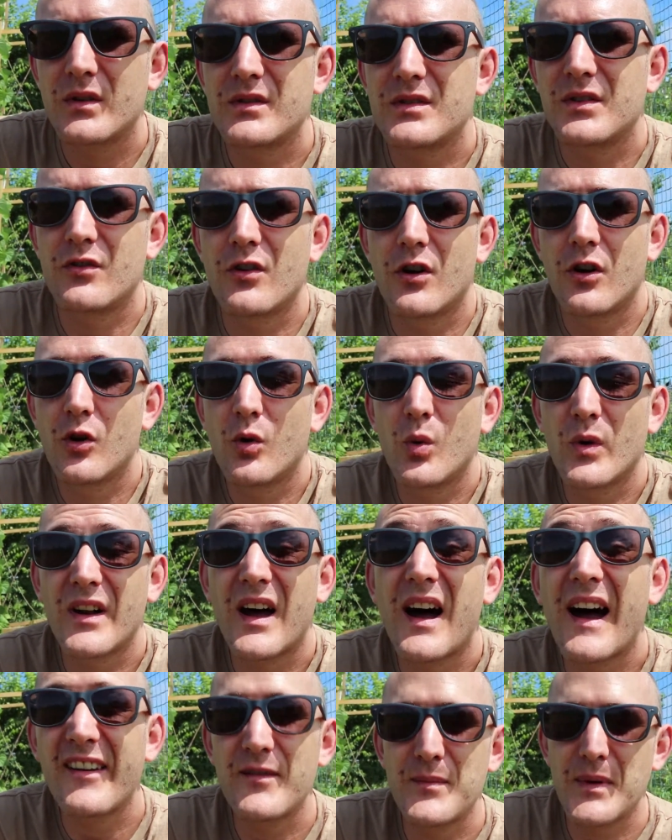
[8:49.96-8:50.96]
what to grow, or
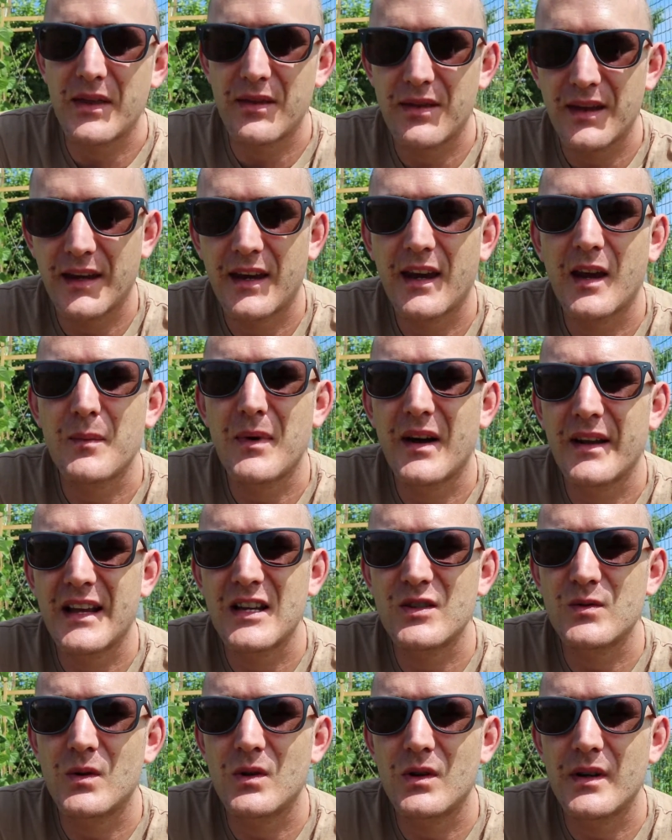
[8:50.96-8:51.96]
what I've been thinking about
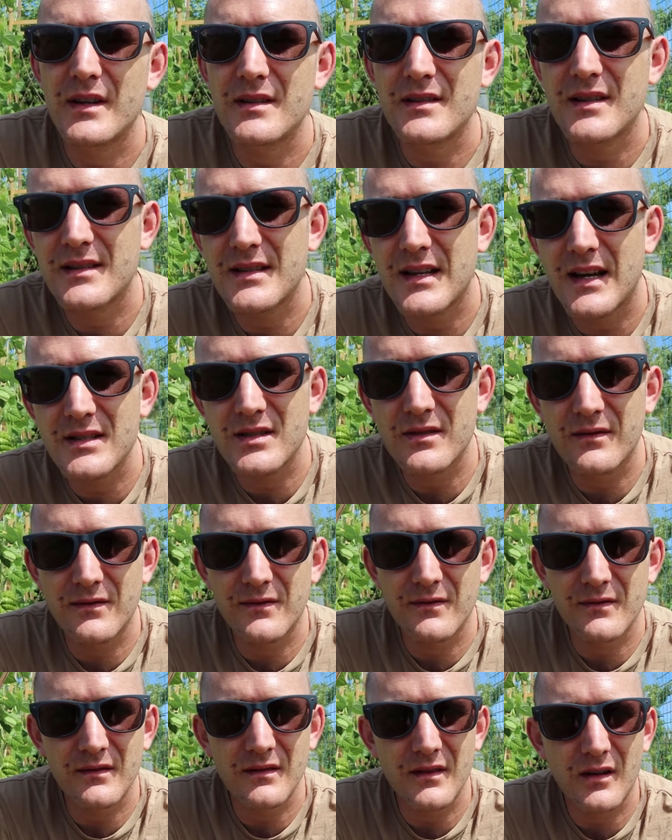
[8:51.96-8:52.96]
as well, is the size
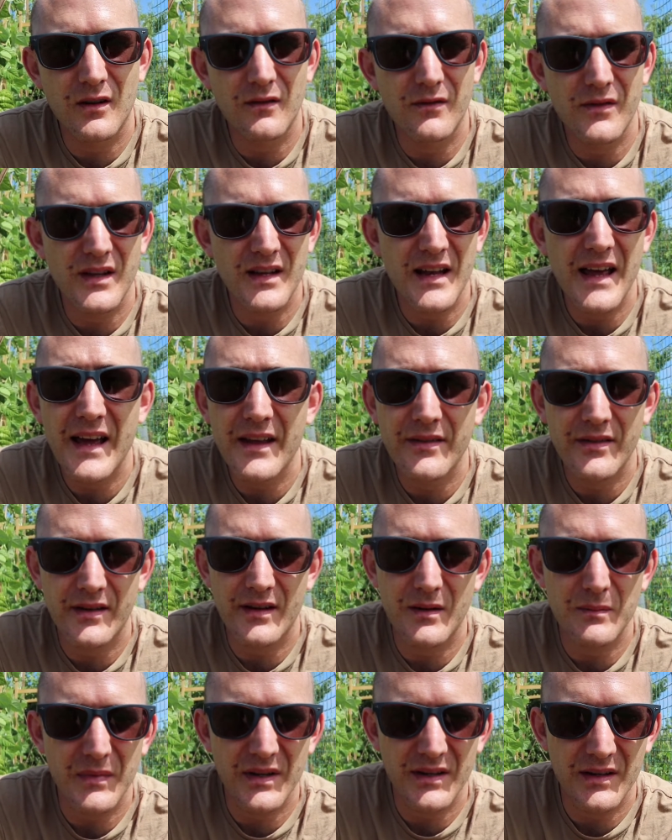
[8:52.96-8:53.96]
of the land
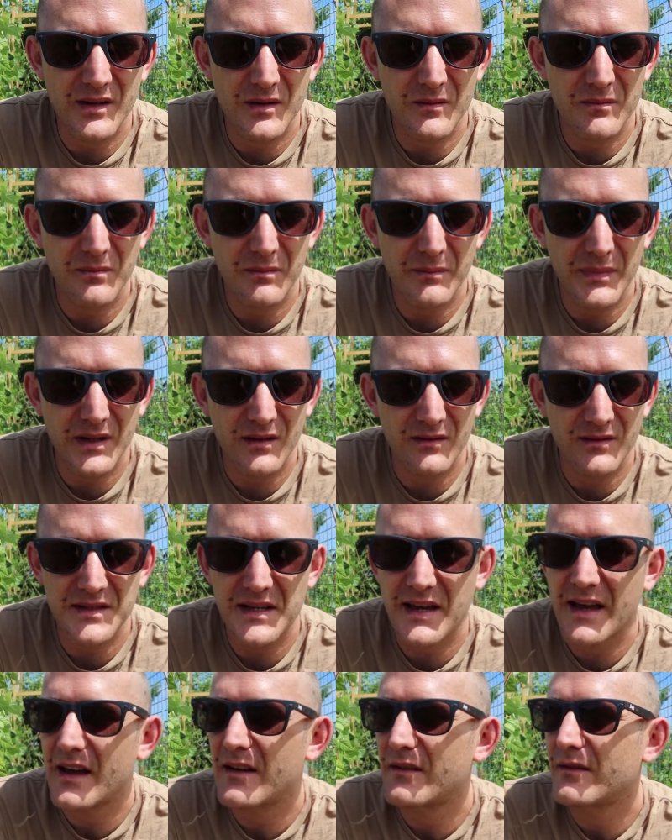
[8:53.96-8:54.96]
that I'm going to be able
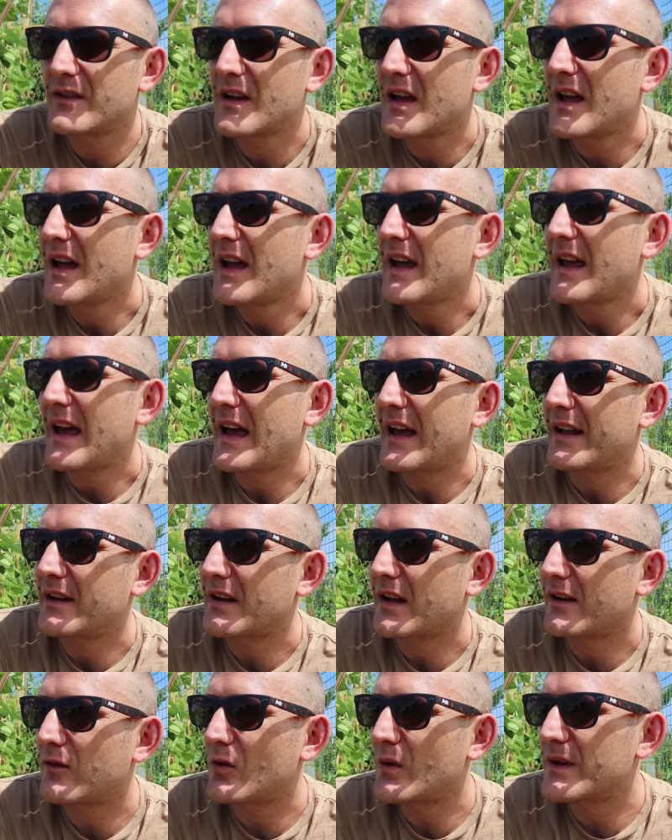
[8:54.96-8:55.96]
to have.
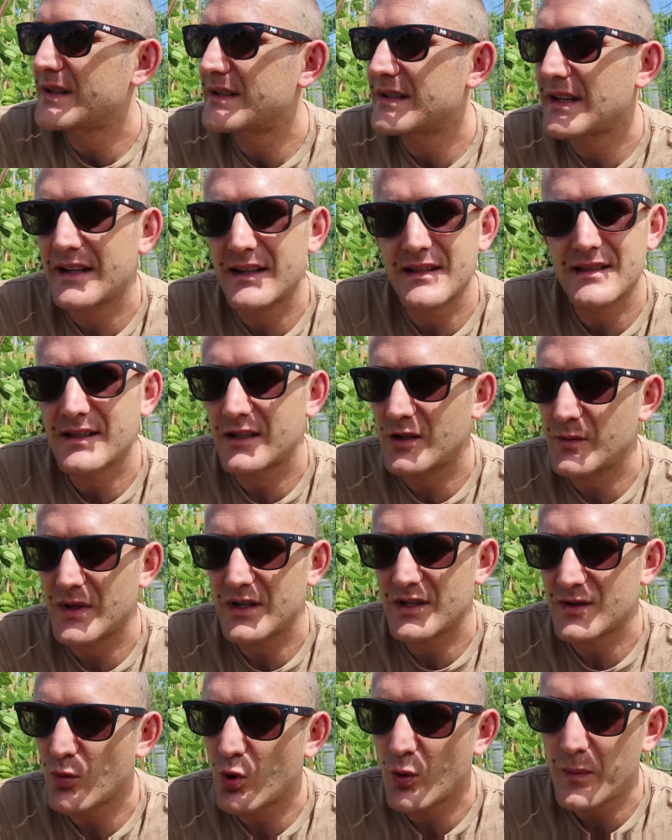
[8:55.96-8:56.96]
And I've always said it's going to be
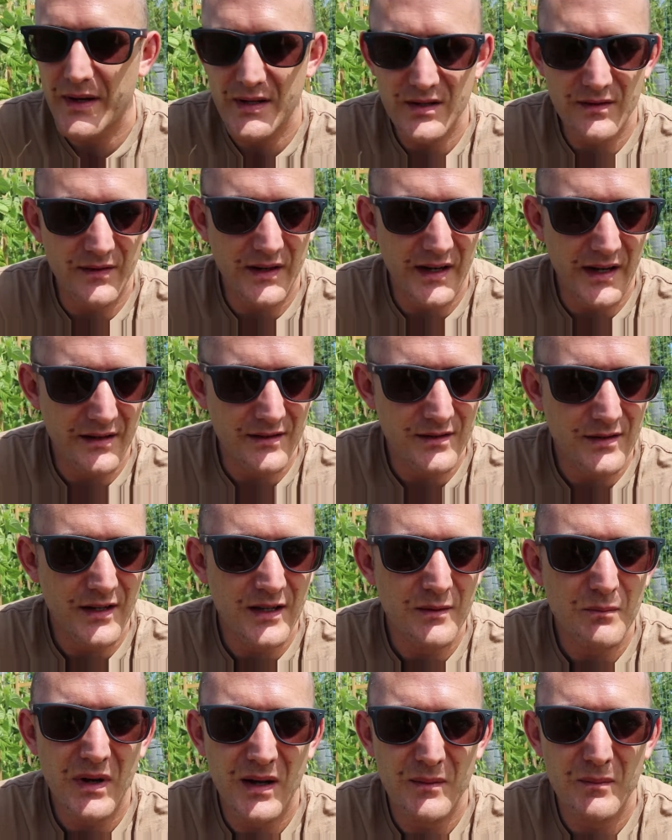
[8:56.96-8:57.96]
a small piece of land, so
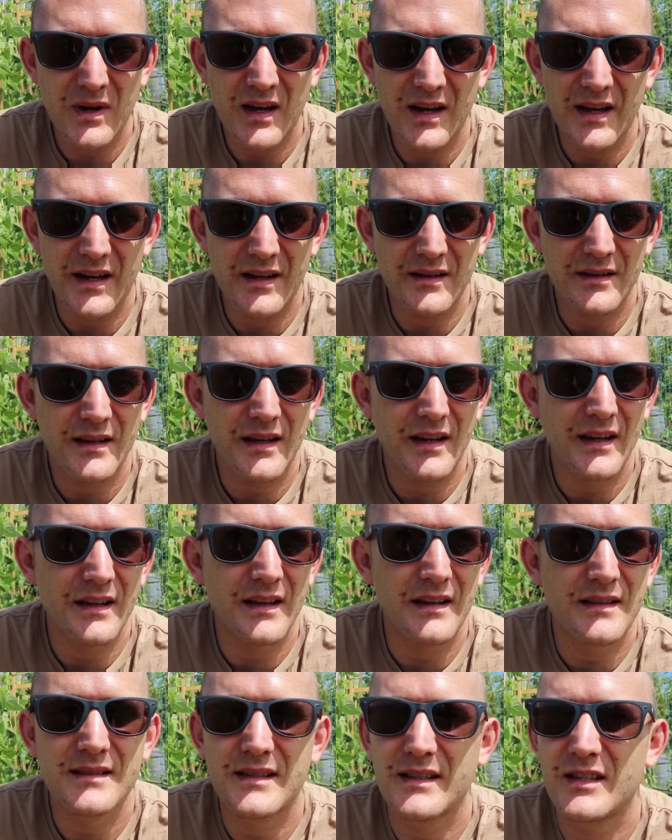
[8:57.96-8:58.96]
in my mind
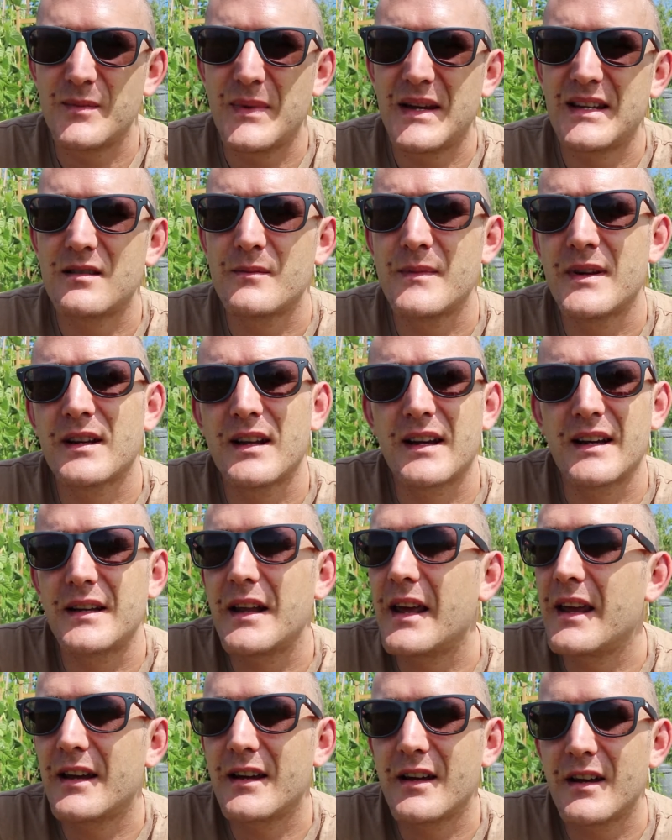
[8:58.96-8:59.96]
it's going to be something like
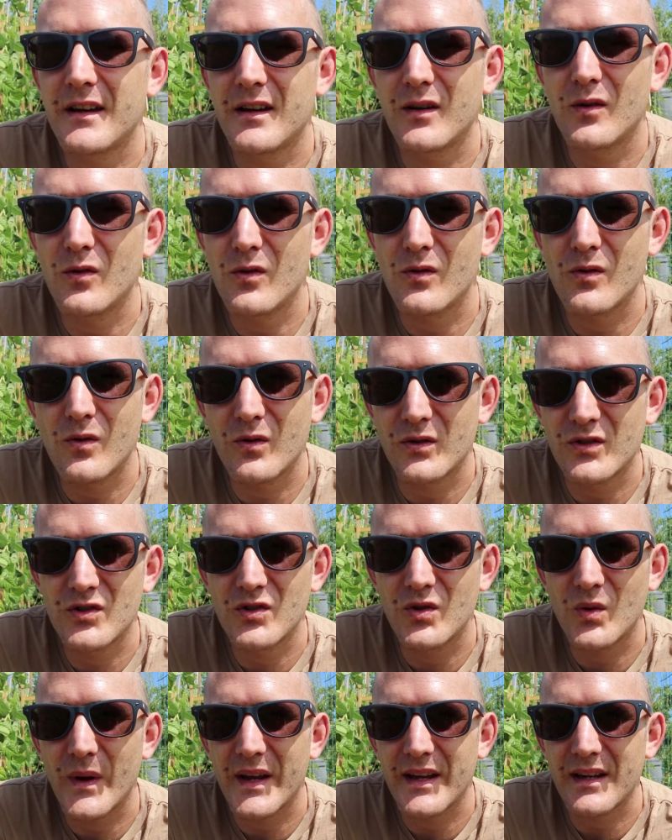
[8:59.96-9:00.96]
an acre or
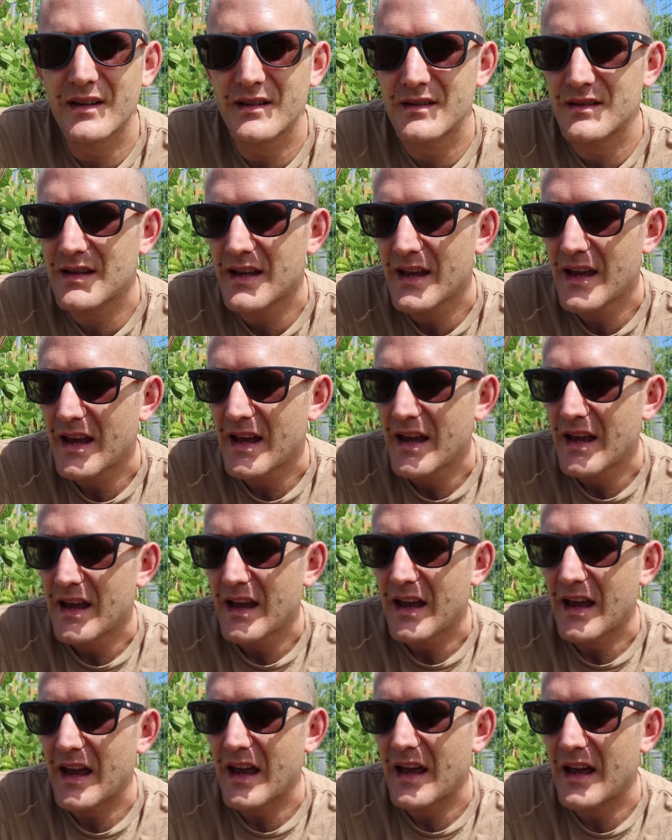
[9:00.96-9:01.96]
2 acres.
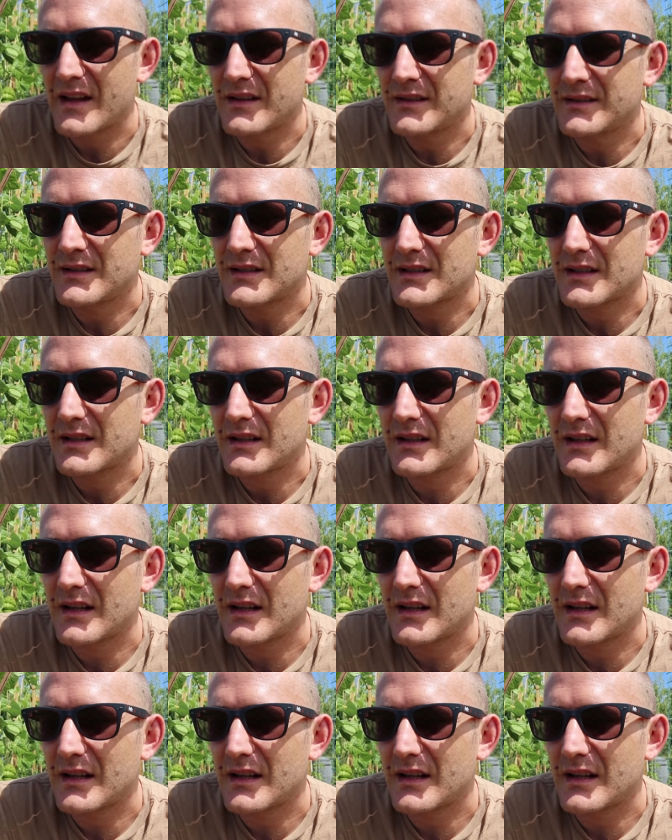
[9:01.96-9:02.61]
And